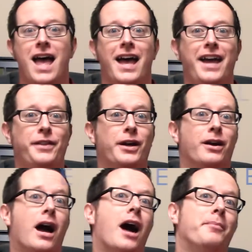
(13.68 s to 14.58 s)
Hey
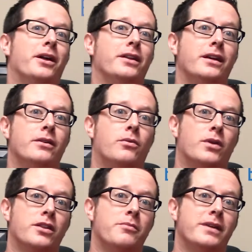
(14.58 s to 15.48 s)
there, I'm Elliot,
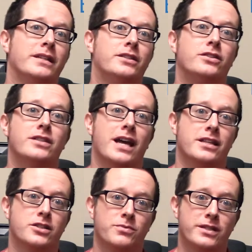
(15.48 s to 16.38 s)
one of the ministers
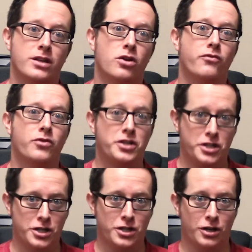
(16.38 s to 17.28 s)
at Swiss Cove
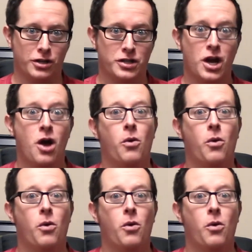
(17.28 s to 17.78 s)
Christian Church.